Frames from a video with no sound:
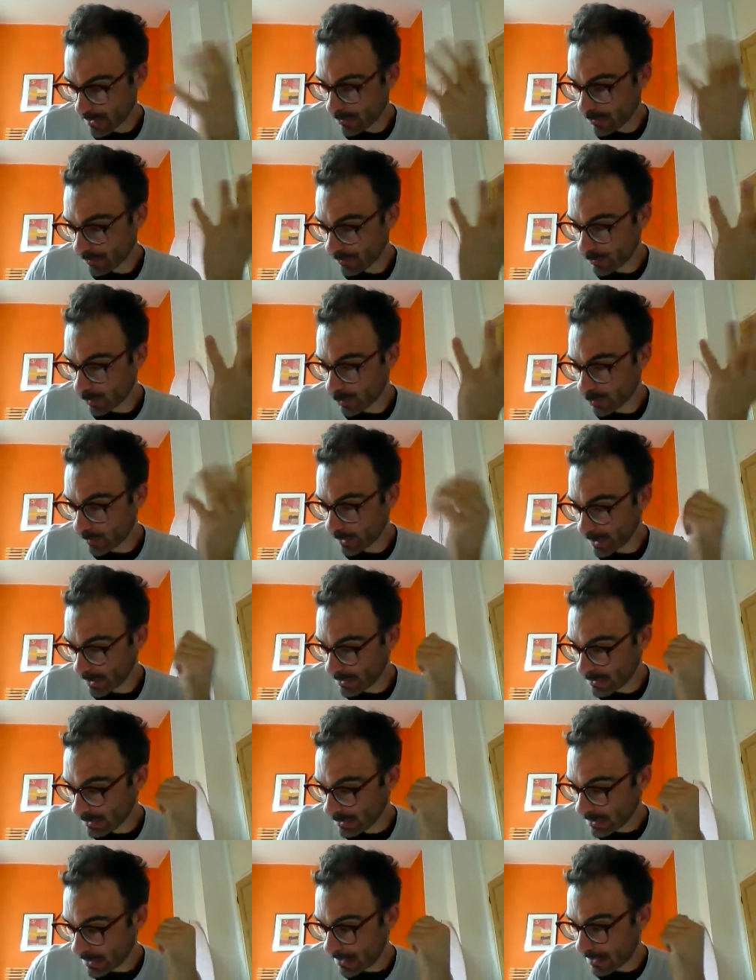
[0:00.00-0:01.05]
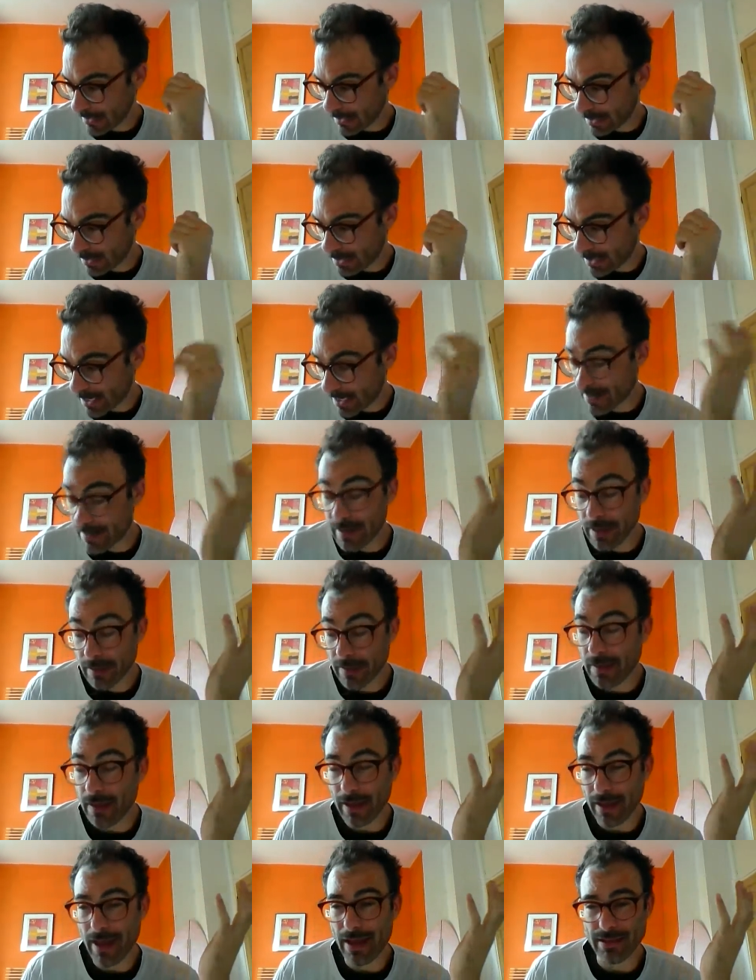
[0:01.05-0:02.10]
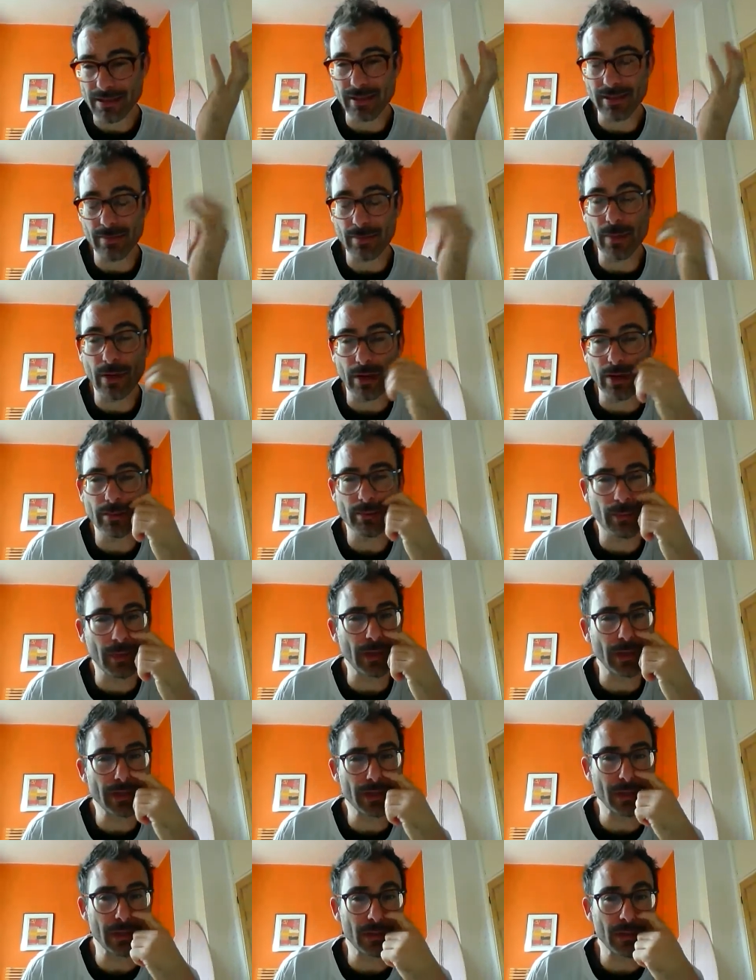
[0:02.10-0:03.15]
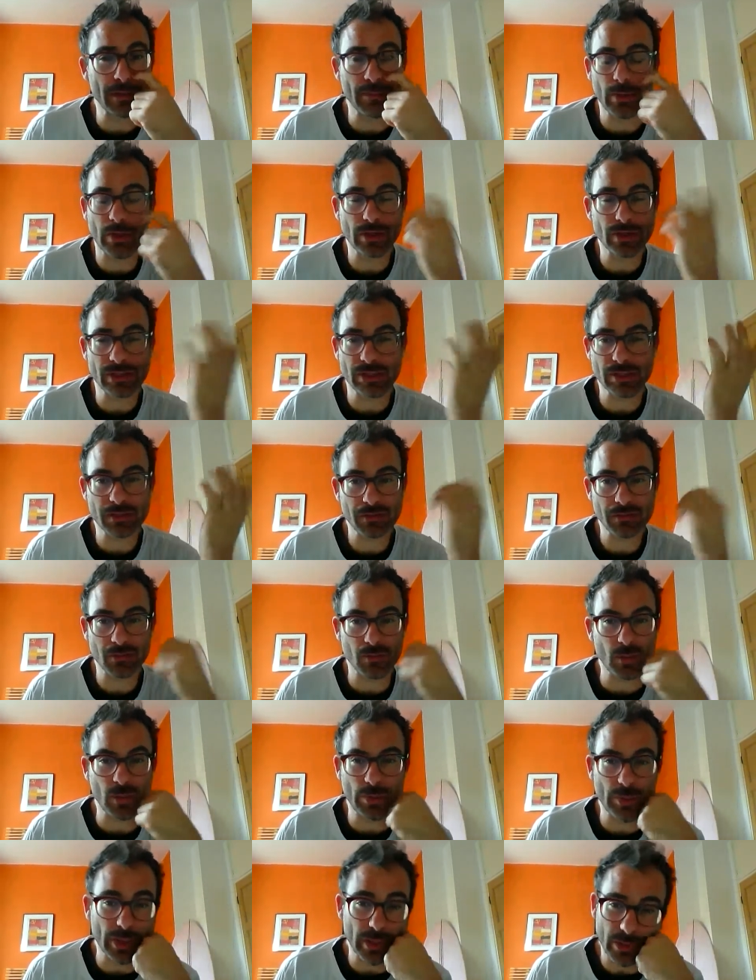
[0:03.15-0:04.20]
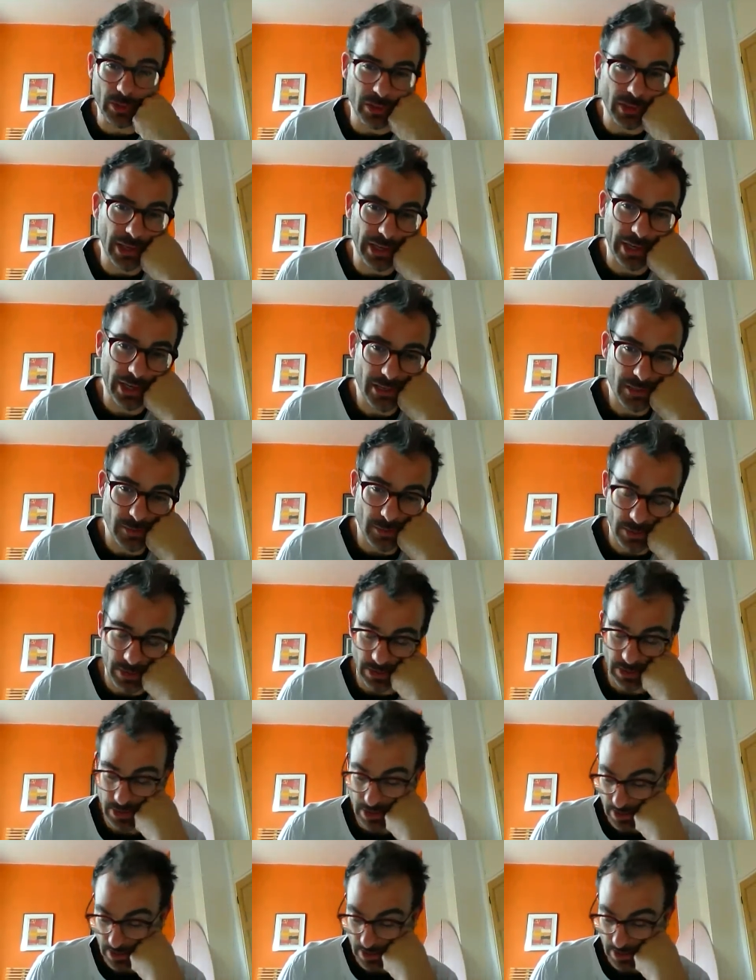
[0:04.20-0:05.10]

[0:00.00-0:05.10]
it, reform it, and they actually might do. They might just repeal the act because it